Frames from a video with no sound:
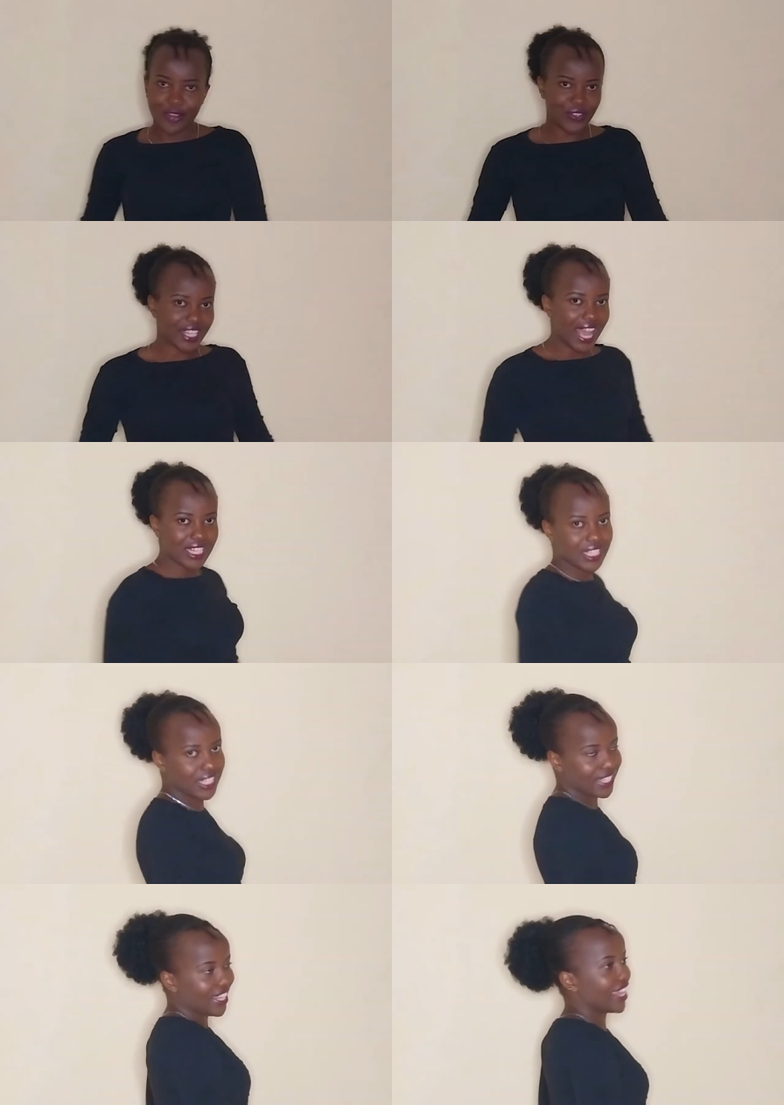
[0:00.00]

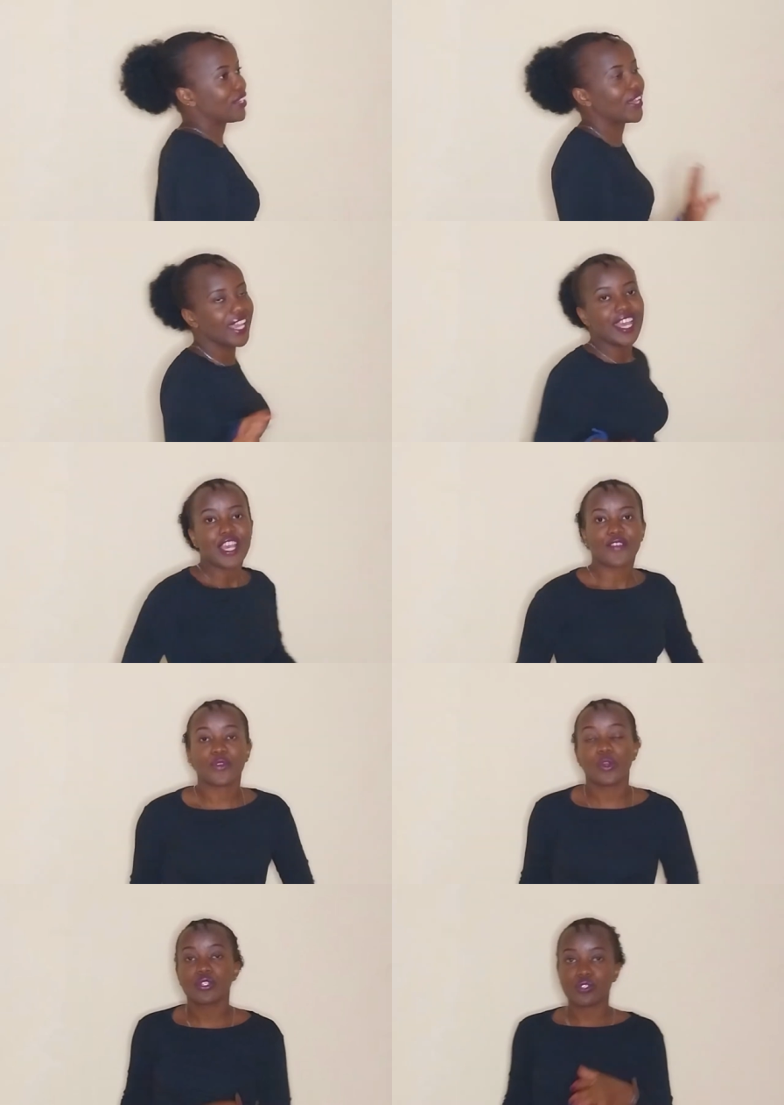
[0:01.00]
africanicity if
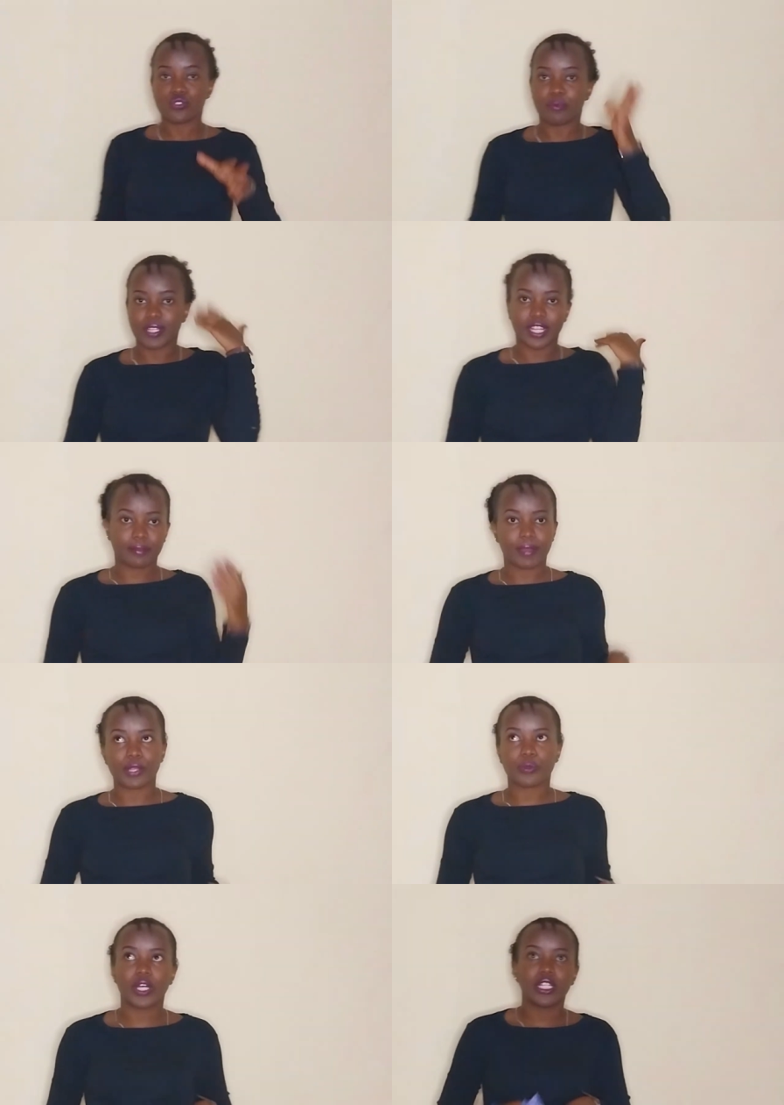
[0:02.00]
you want to drop it like
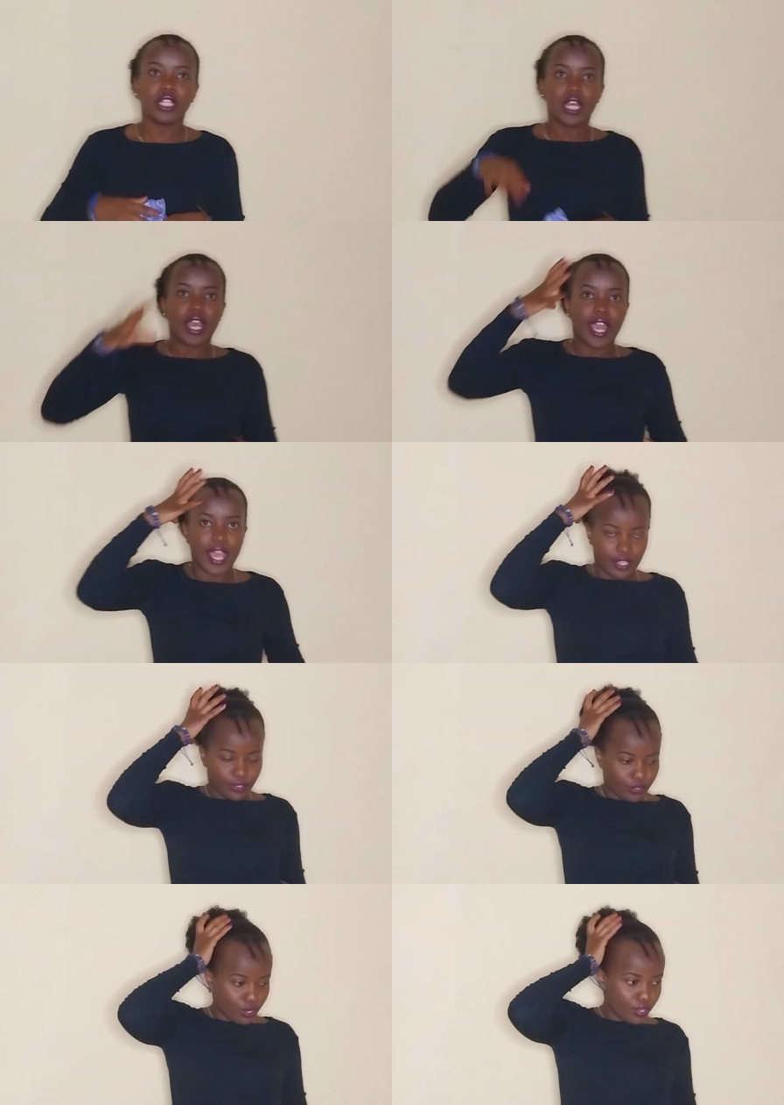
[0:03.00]
mine well
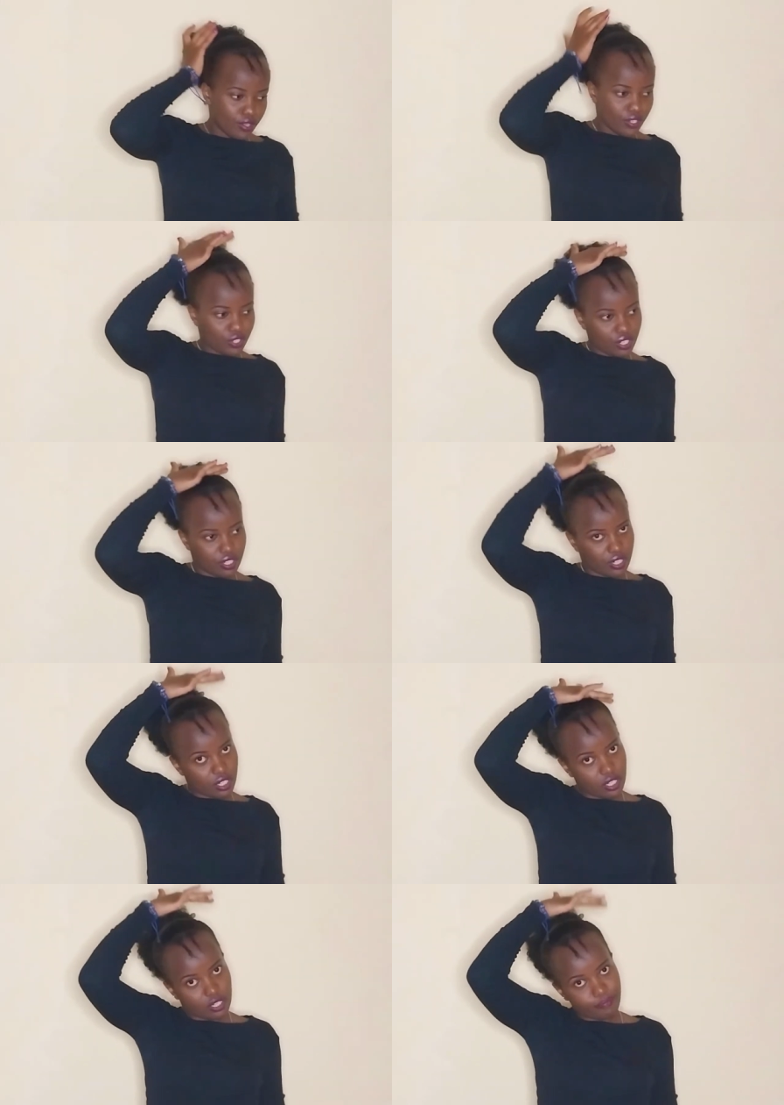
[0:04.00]
and so
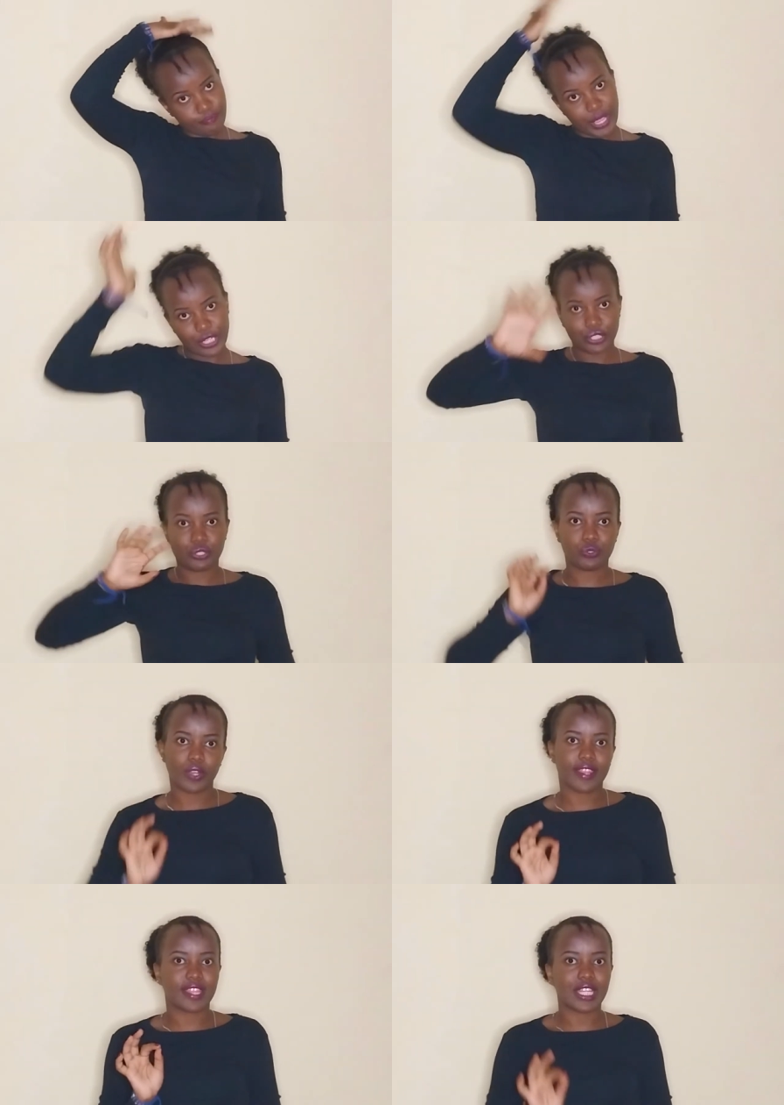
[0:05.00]
just make
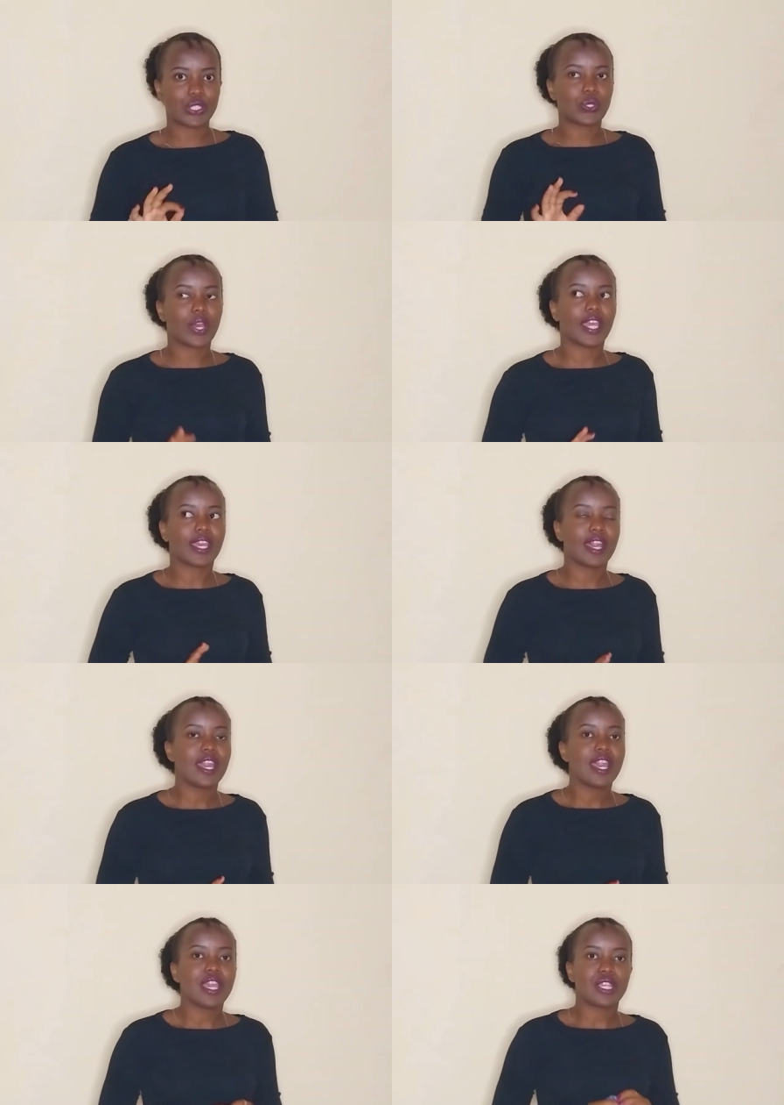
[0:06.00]
sure that your hair
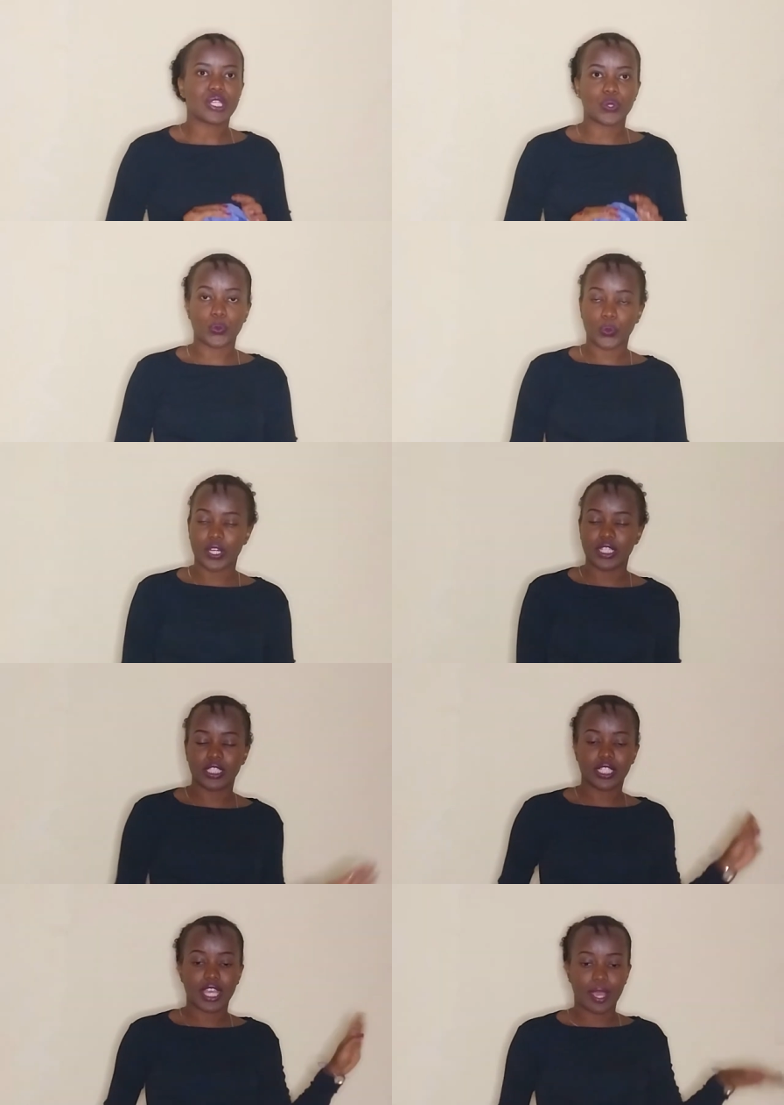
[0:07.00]
is
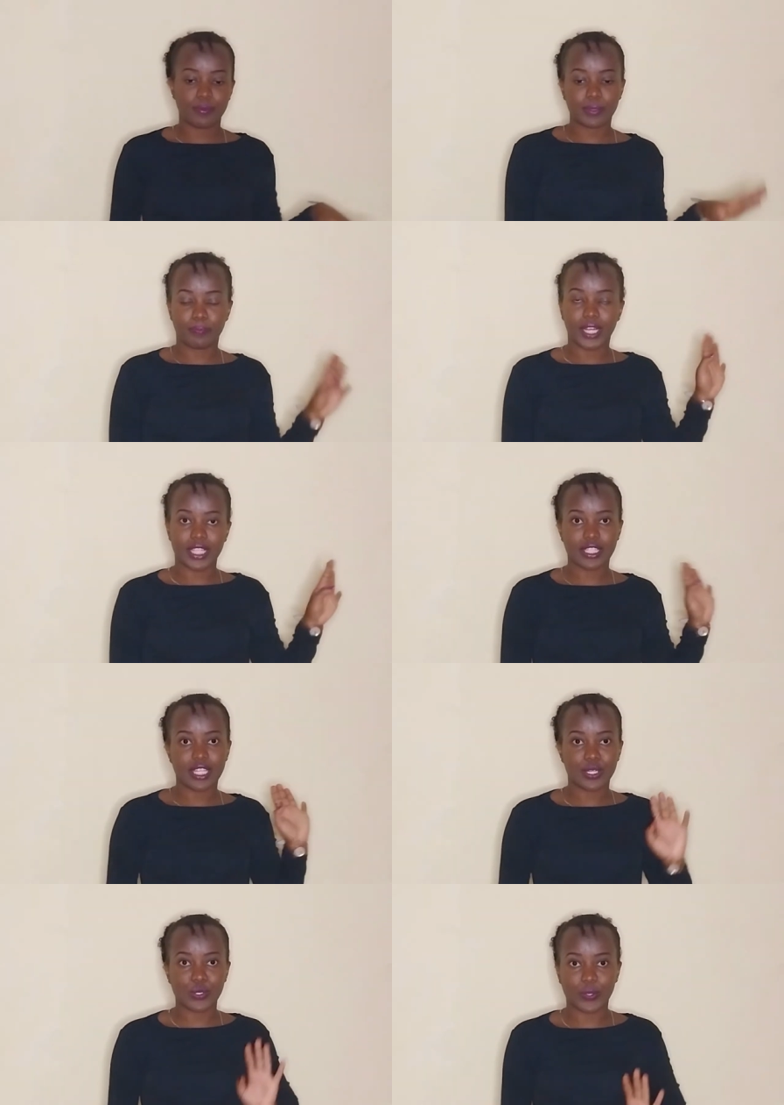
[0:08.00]
well kept
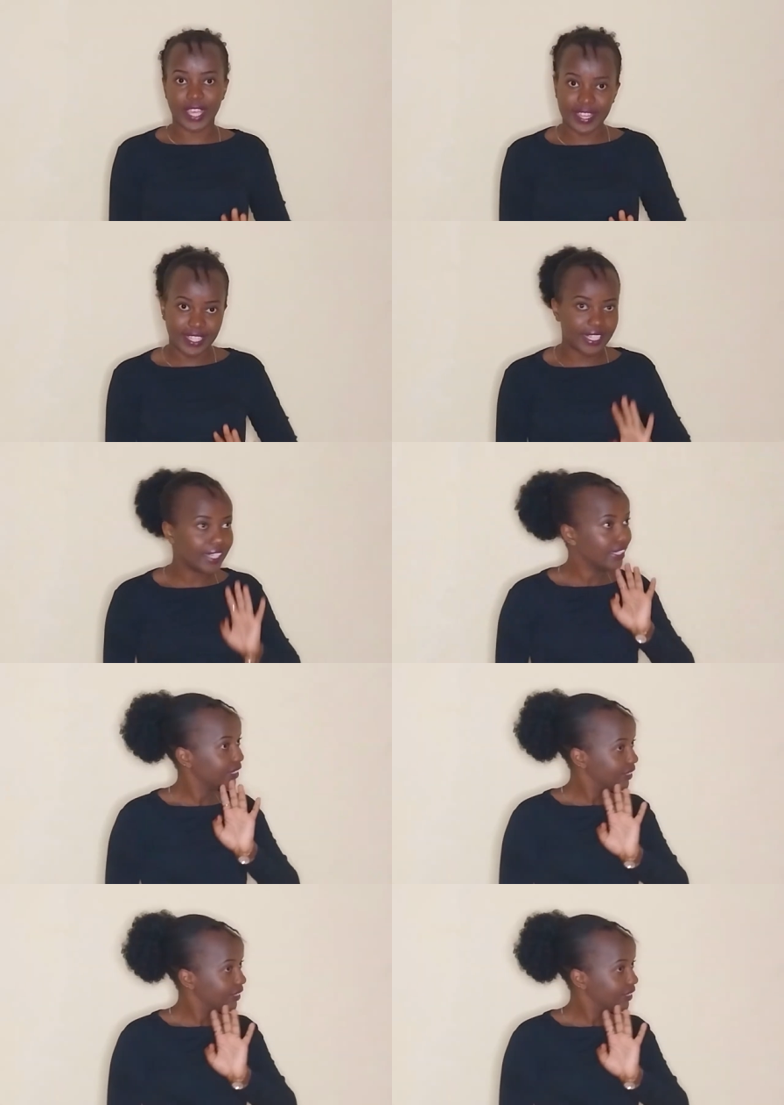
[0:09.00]
placed together